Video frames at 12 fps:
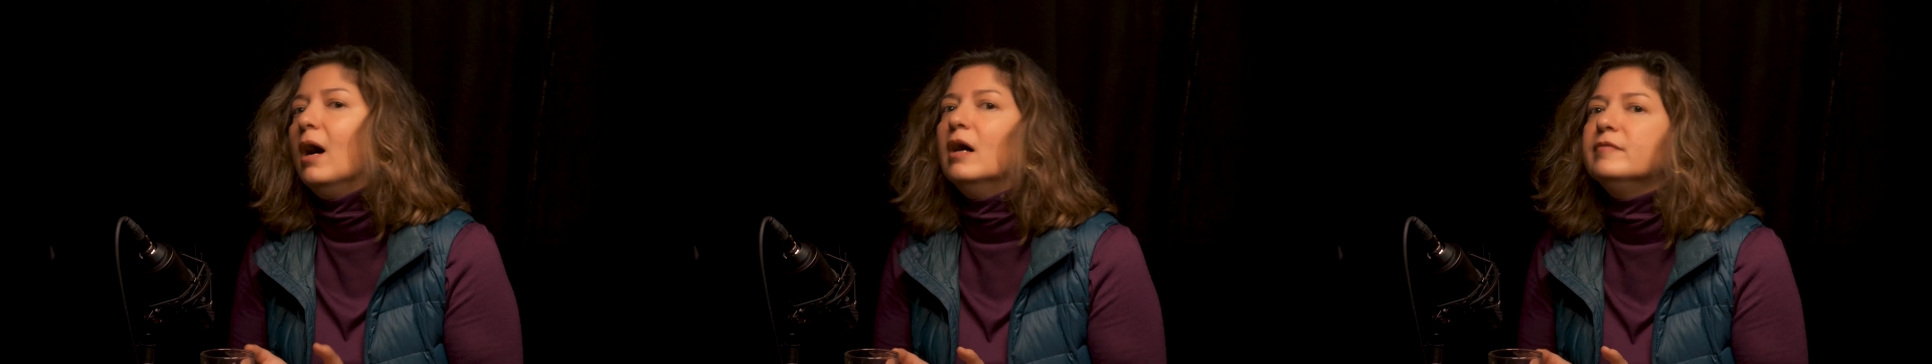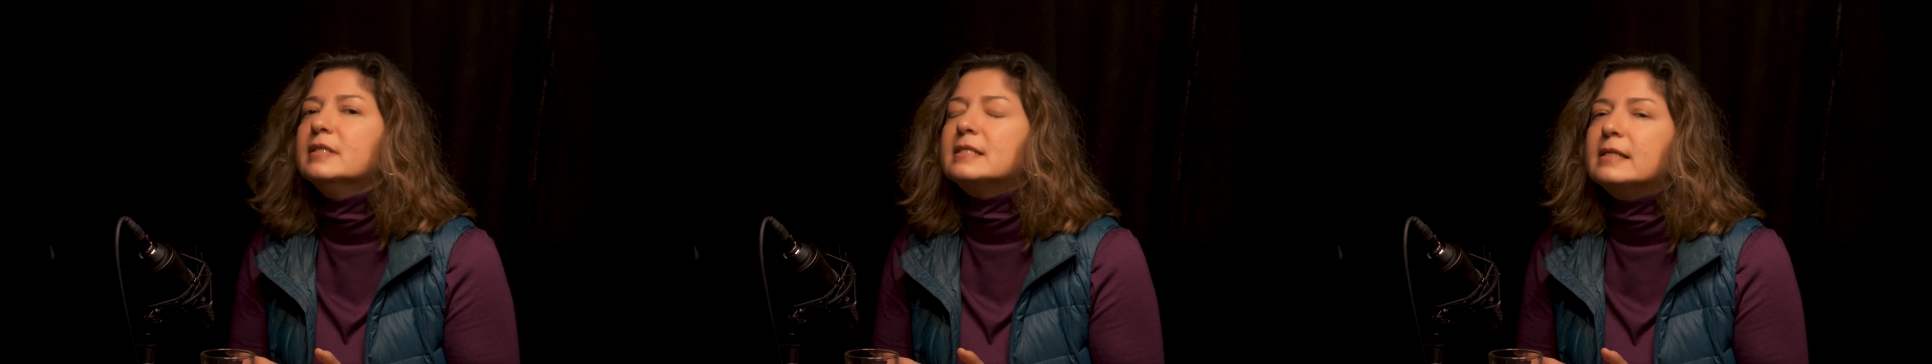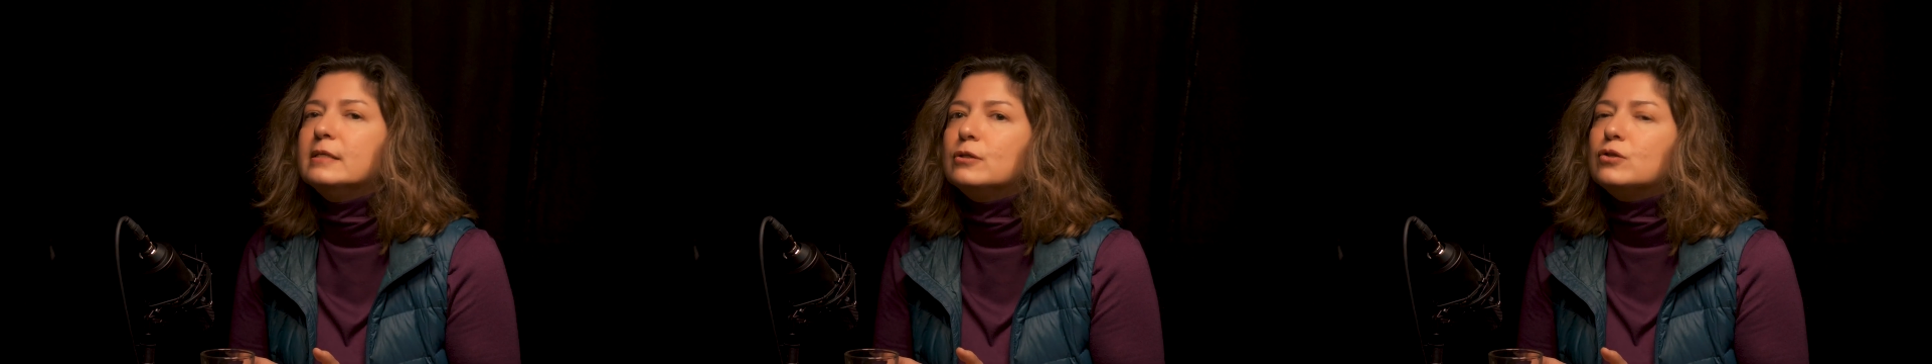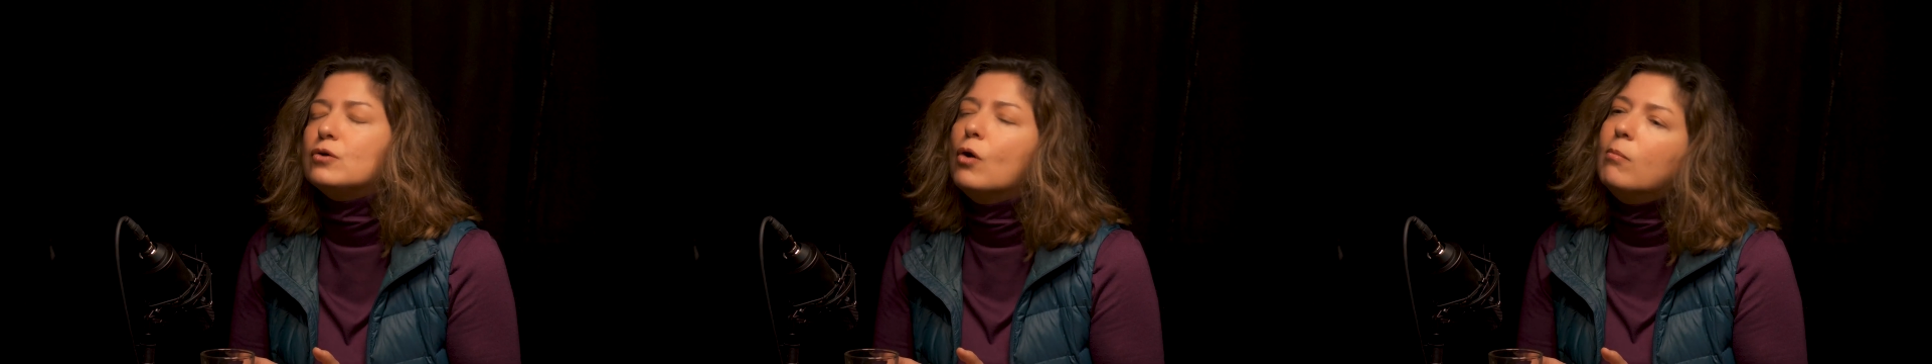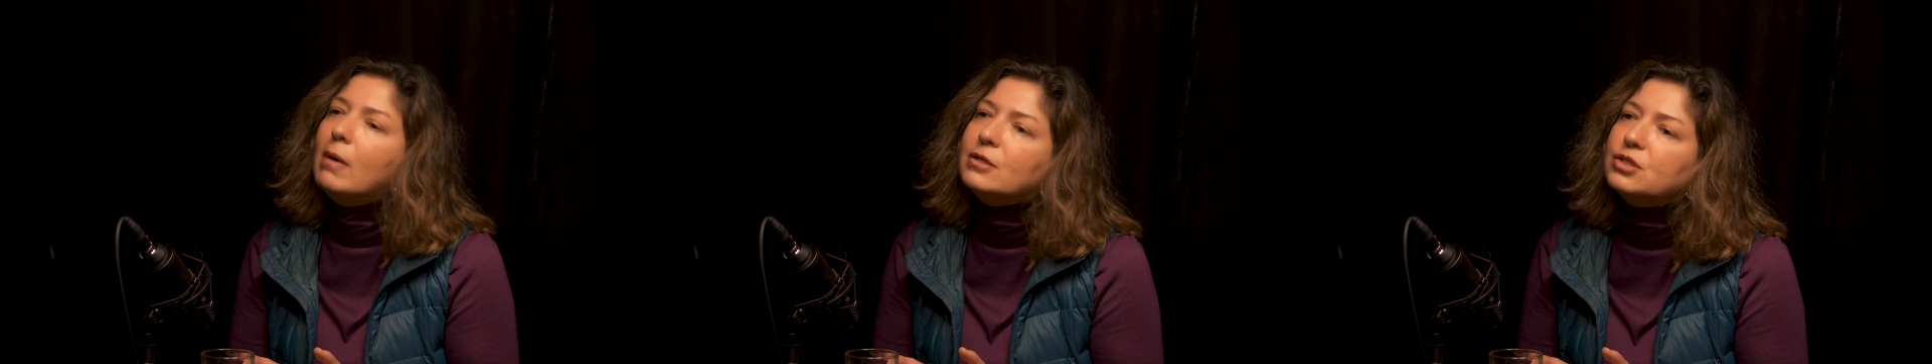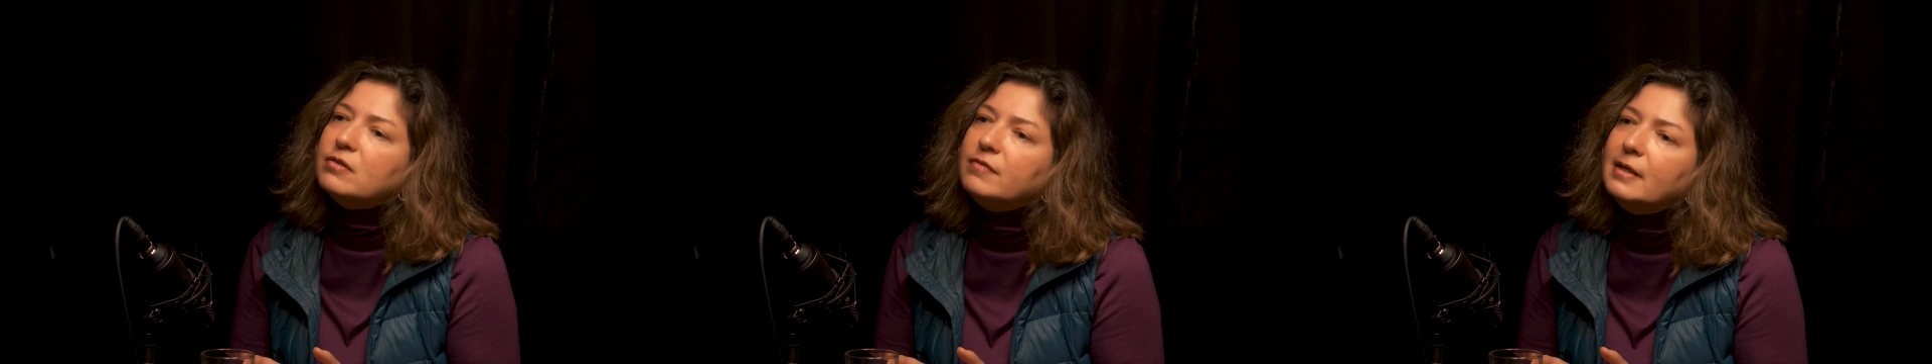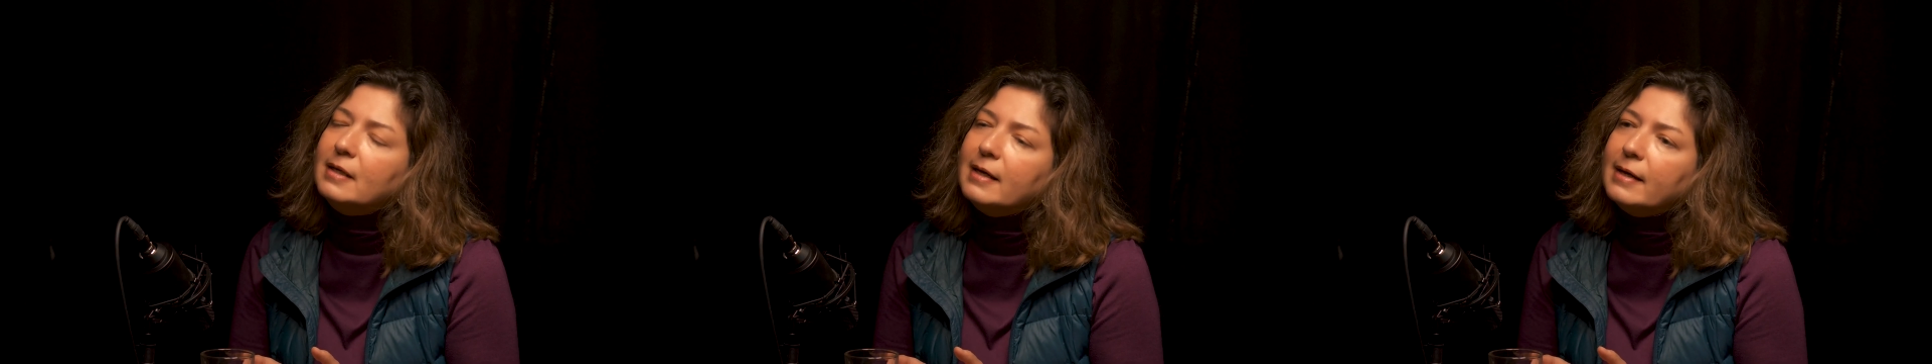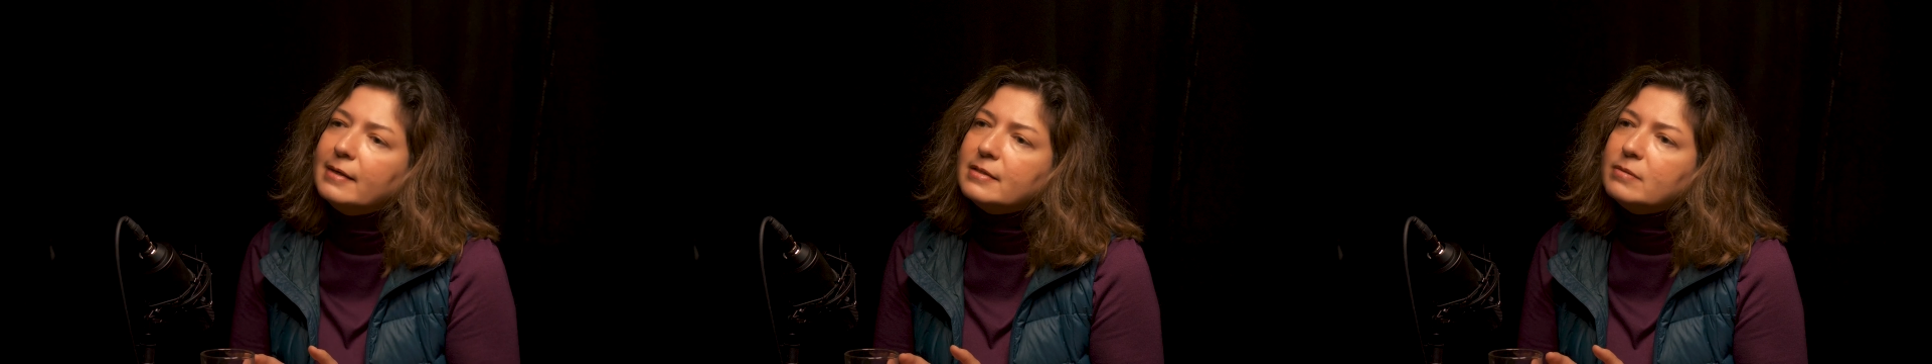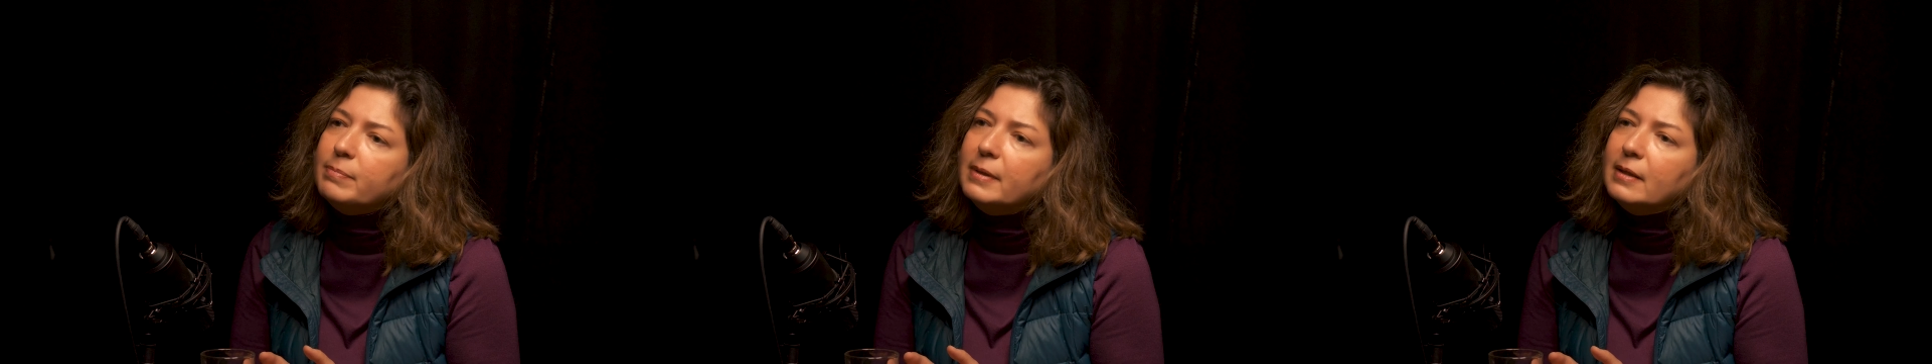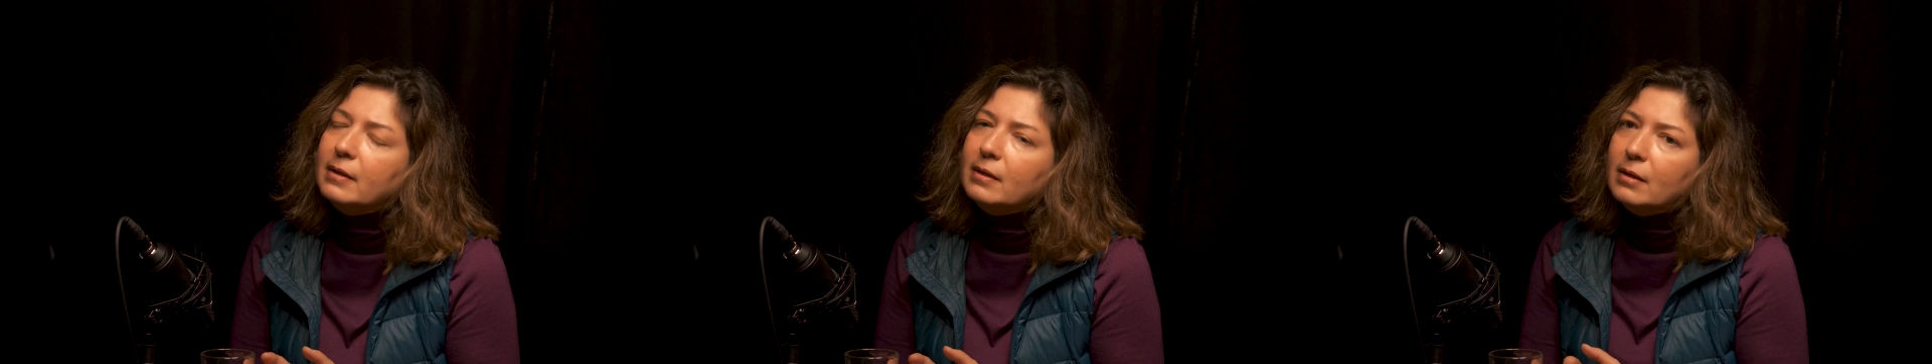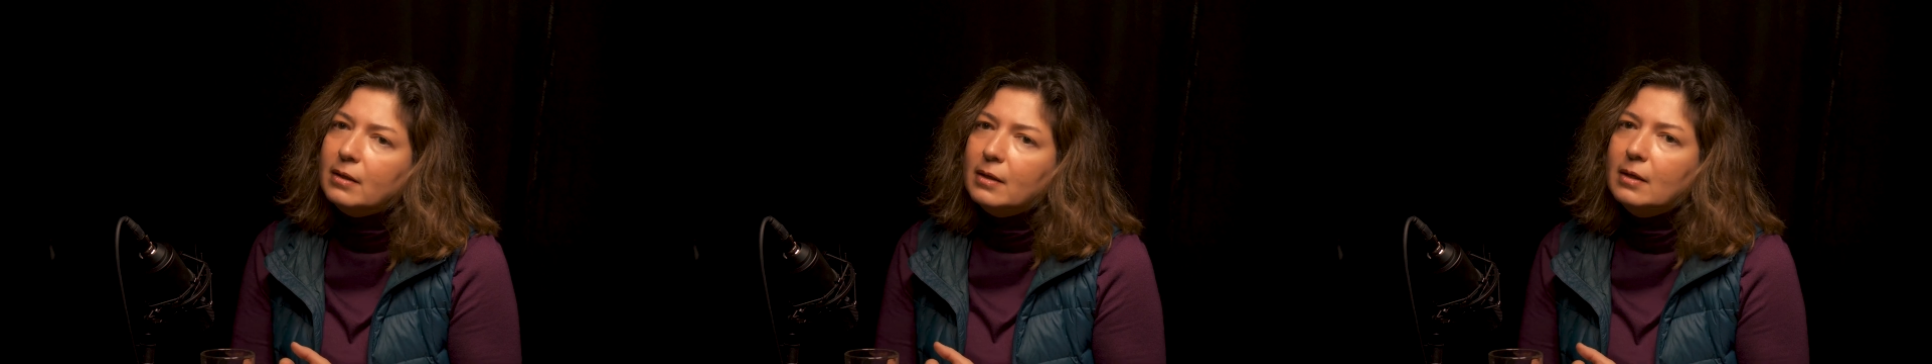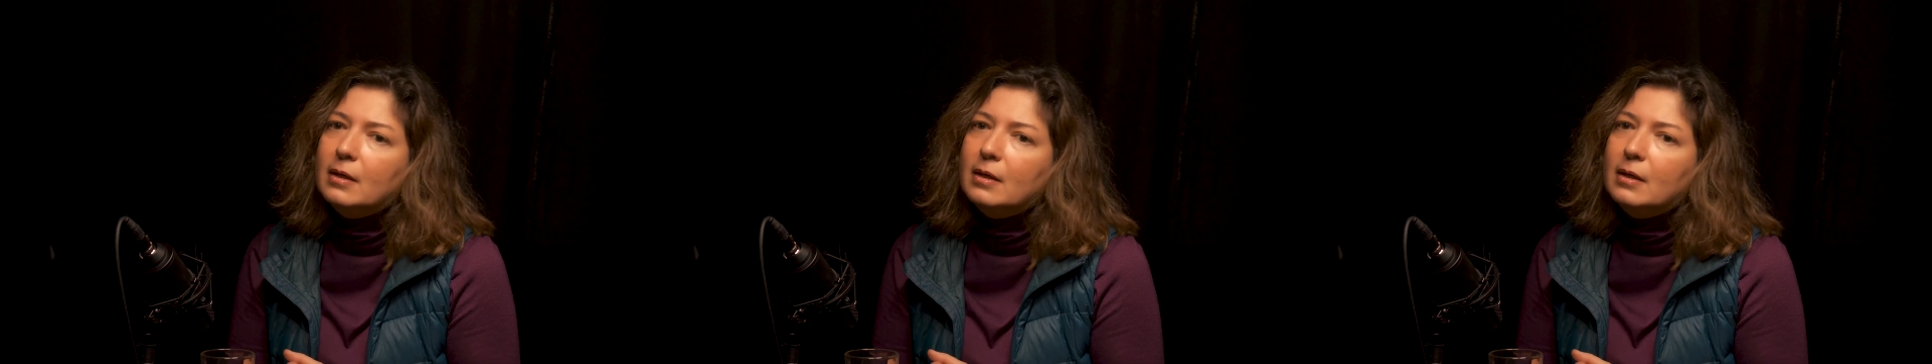obviously so much of it has been